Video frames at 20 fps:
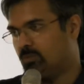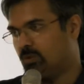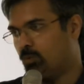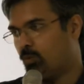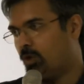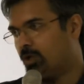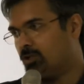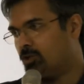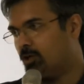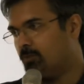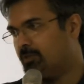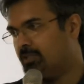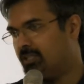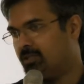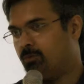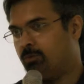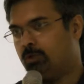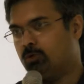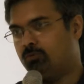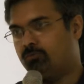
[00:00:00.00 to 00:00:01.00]
So one common
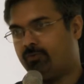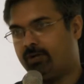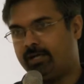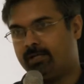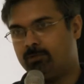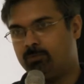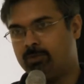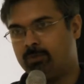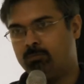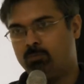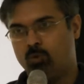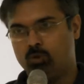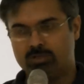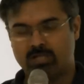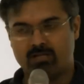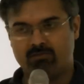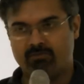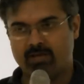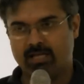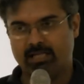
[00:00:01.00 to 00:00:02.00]
thing we could find is that
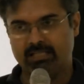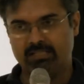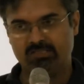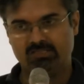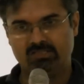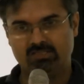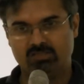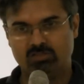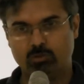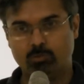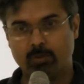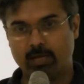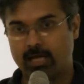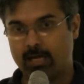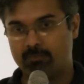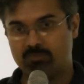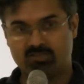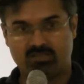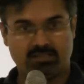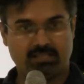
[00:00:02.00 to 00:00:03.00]
both are valleys, so
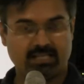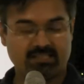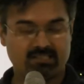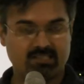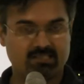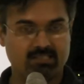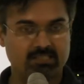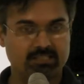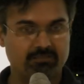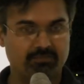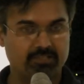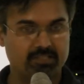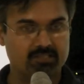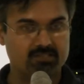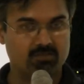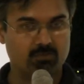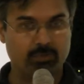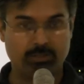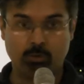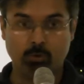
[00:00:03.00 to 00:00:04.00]
perhaps that's the
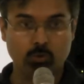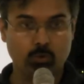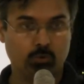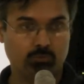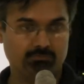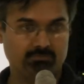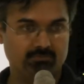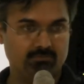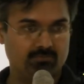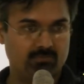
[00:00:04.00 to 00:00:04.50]
significance. We don't know.